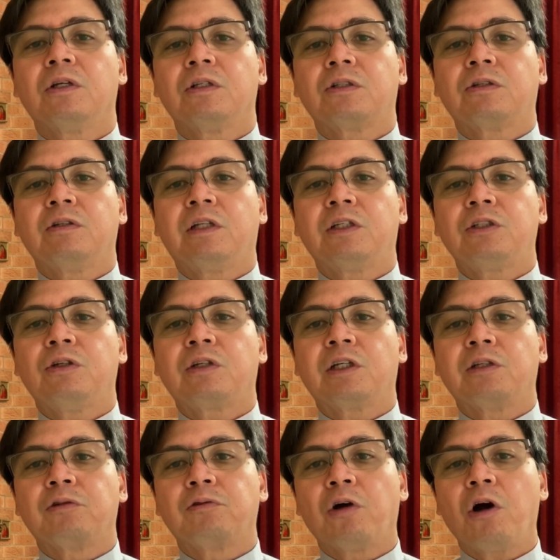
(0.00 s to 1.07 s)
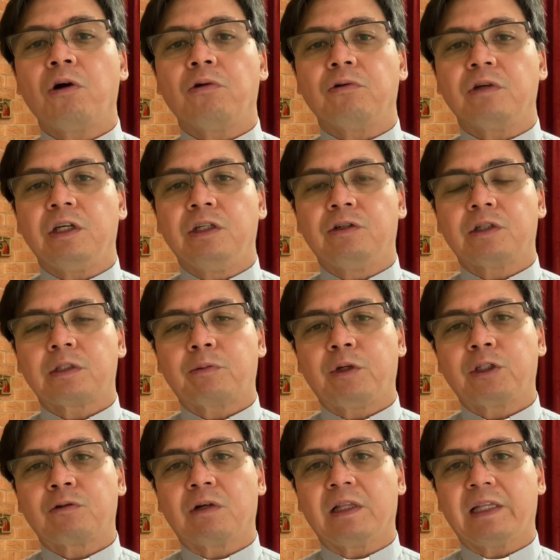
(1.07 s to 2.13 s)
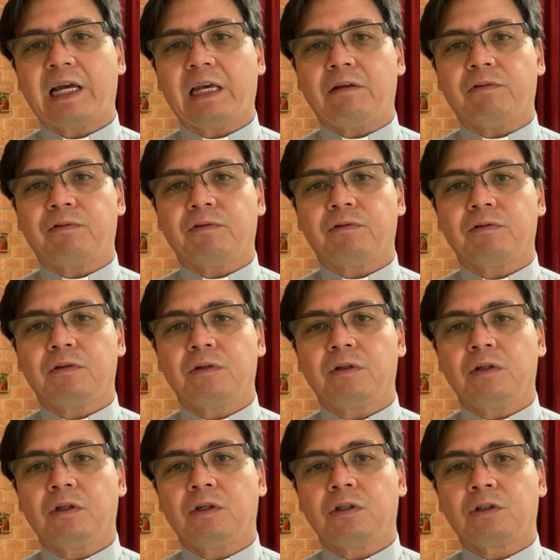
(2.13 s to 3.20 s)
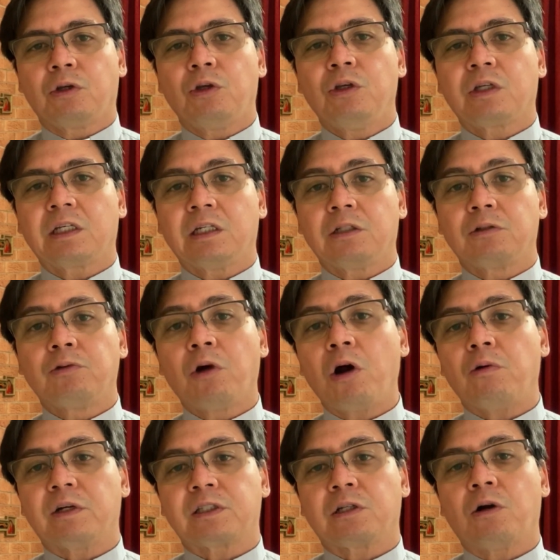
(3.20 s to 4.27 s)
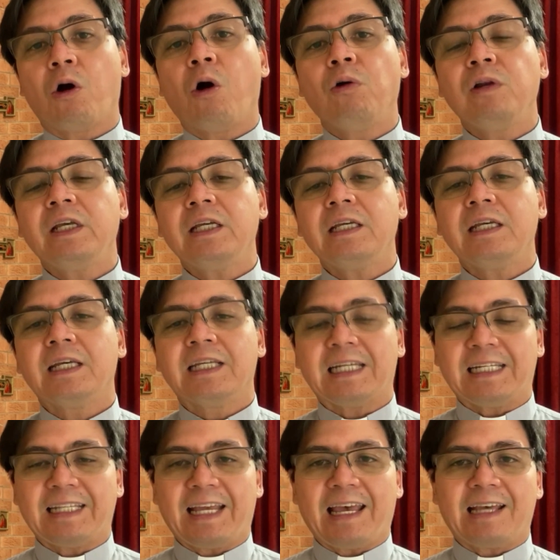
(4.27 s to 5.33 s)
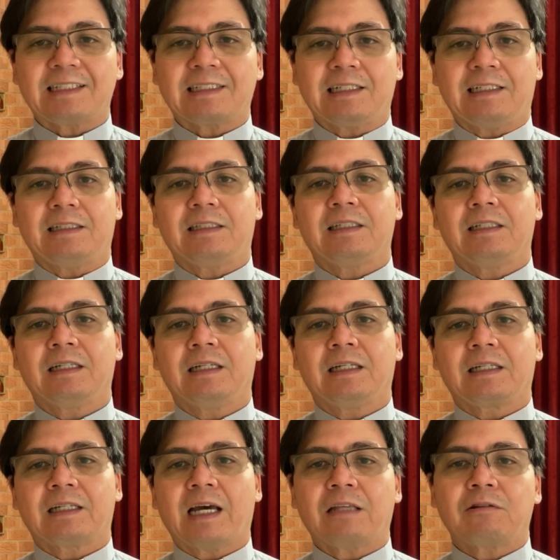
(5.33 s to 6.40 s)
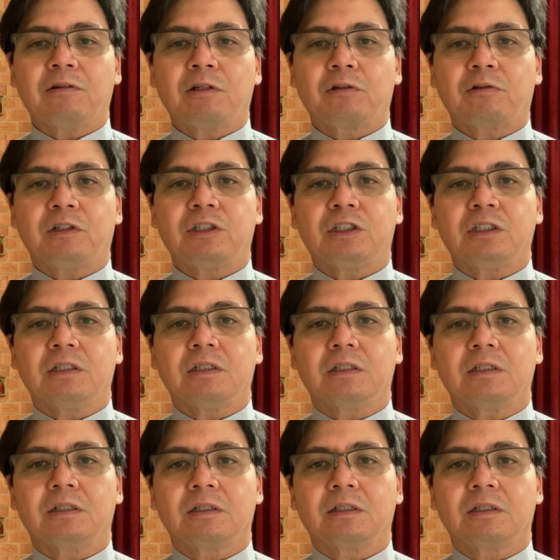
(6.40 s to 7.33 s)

so that you can grow in your spiritual life, so you can grow as a holy and excellent Catholic Christian.